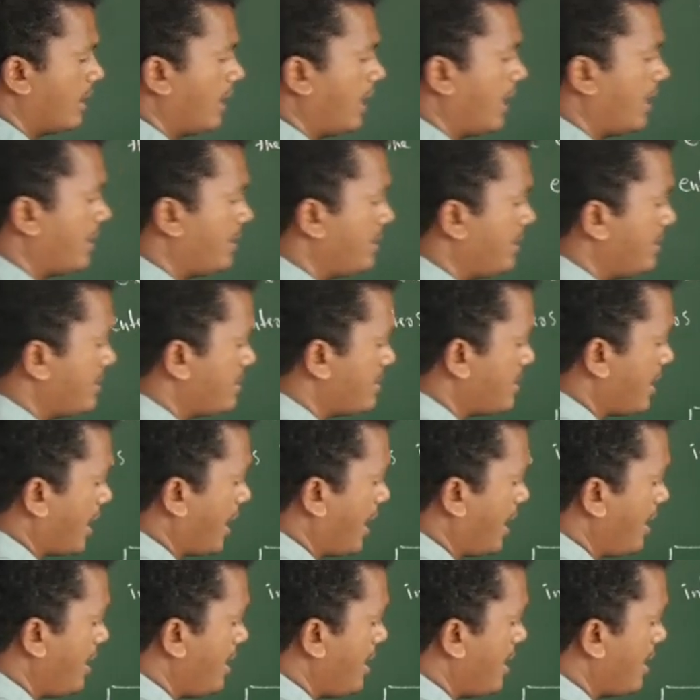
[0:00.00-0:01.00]
and the
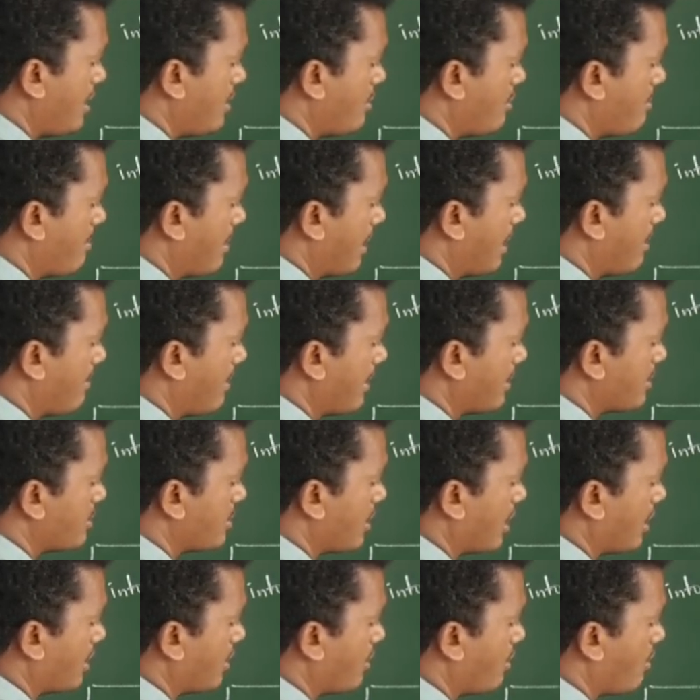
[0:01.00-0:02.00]
second A group elements
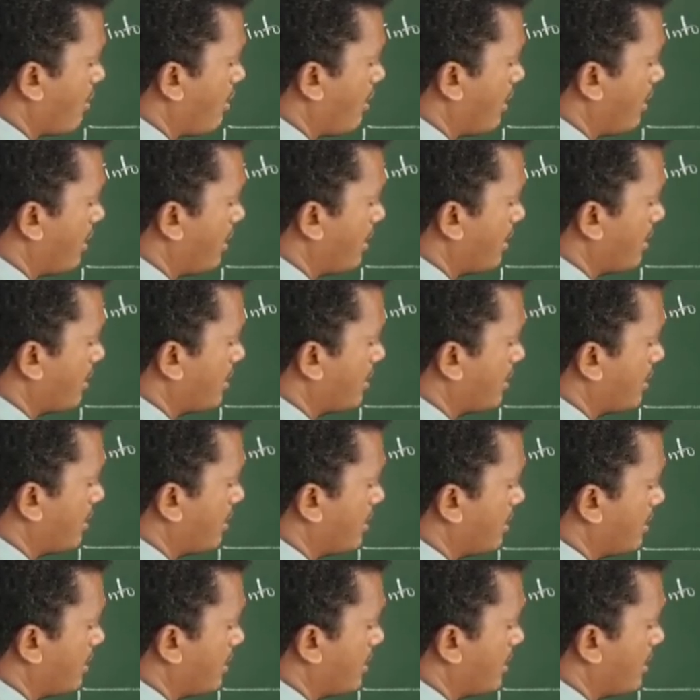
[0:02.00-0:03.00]
are called
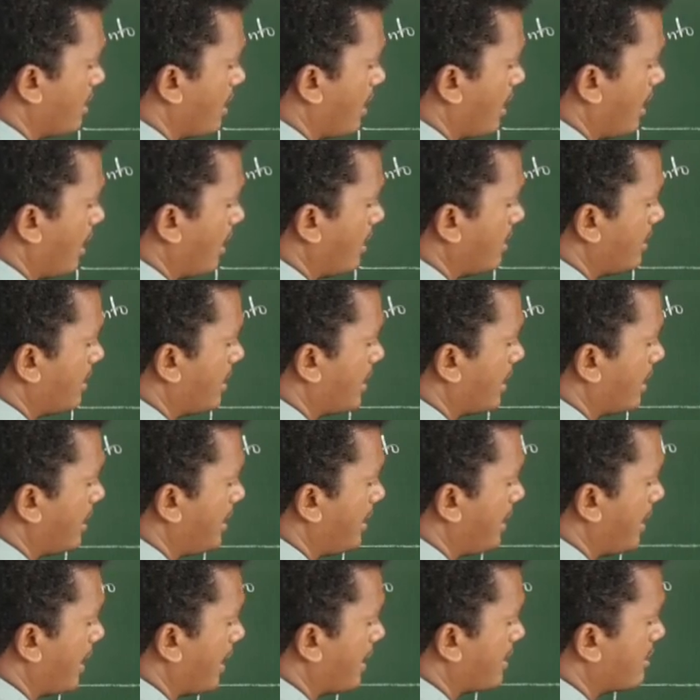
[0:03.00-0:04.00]

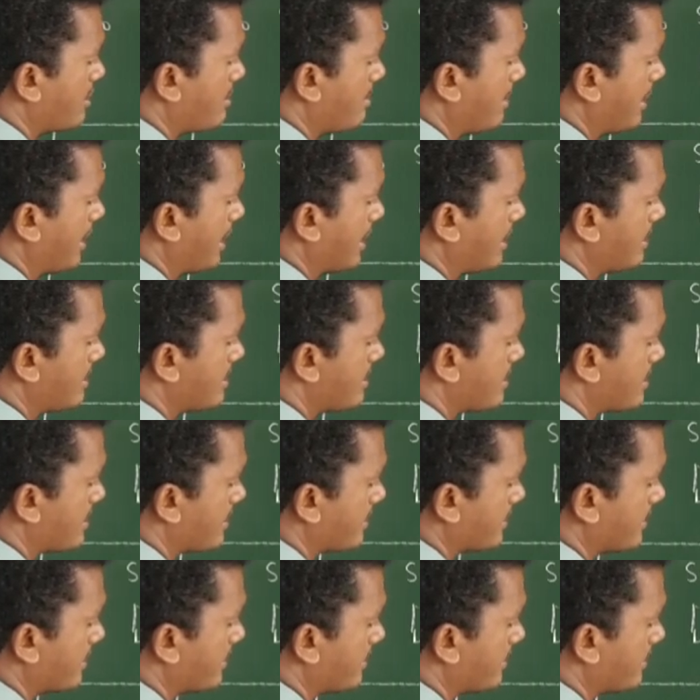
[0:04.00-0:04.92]
alkaline earth metals.